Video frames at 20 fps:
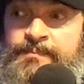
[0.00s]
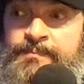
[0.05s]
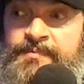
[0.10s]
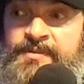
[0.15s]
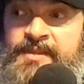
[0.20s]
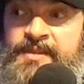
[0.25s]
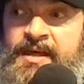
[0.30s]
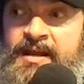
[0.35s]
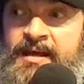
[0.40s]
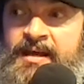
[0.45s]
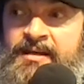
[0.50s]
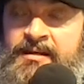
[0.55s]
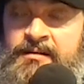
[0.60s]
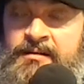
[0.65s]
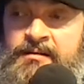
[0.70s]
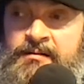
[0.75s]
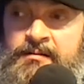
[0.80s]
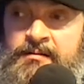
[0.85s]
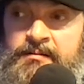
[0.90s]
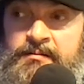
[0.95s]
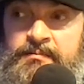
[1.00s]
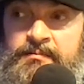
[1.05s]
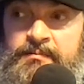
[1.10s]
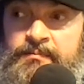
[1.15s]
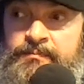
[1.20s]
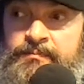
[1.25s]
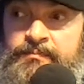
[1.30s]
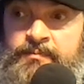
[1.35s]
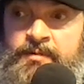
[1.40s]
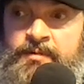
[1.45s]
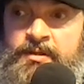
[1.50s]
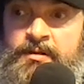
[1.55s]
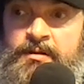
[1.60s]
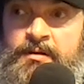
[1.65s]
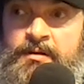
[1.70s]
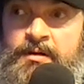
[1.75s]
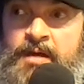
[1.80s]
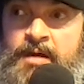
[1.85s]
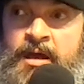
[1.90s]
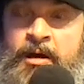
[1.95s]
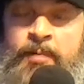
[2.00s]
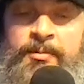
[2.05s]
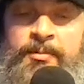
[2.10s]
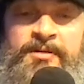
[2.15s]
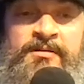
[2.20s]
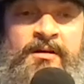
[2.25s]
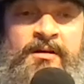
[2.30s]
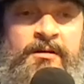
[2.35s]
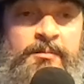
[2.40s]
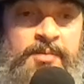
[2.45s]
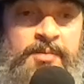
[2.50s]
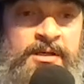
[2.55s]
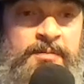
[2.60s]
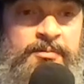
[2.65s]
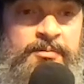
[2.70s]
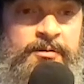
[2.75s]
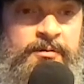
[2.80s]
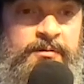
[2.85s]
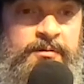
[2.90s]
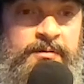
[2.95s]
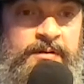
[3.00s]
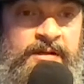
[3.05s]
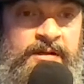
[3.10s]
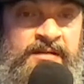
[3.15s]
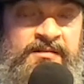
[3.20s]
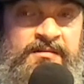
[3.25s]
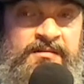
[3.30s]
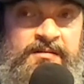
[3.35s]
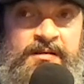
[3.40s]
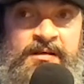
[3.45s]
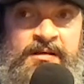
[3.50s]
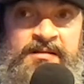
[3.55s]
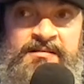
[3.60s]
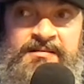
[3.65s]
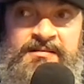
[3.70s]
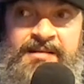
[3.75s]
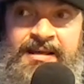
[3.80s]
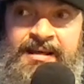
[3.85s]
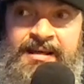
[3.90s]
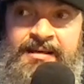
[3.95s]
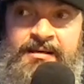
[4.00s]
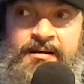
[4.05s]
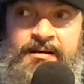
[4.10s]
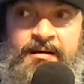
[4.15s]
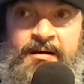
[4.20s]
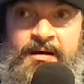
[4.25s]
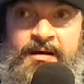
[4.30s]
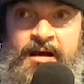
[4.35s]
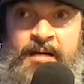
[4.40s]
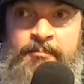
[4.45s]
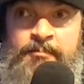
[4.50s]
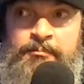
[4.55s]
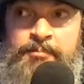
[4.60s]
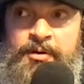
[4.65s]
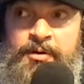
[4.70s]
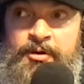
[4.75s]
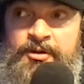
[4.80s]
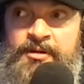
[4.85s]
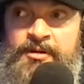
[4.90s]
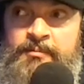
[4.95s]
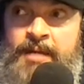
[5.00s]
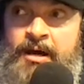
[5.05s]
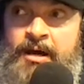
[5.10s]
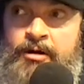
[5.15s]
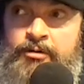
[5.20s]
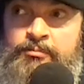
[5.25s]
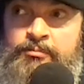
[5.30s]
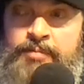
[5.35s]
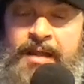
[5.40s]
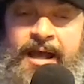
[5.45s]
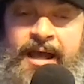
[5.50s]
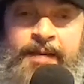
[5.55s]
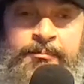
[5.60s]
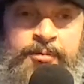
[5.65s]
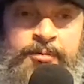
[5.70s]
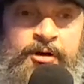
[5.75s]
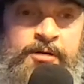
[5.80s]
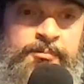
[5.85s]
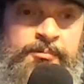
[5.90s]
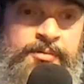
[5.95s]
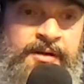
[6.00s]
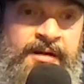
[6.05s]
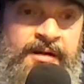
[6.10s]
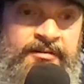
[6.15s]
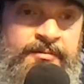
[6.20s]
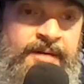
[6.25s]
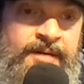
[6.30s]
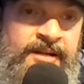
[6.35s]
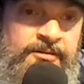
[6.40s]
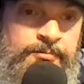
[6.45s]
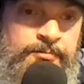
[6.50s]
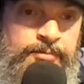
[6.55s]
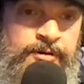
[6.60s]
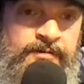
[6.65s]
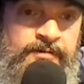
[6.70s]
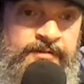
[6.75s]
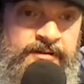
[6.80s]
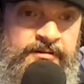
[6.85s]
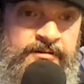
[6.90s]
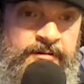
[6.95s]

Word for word: then I can help a ton of people. It's it's like uh, I'm building my own black book, but everybody's privy to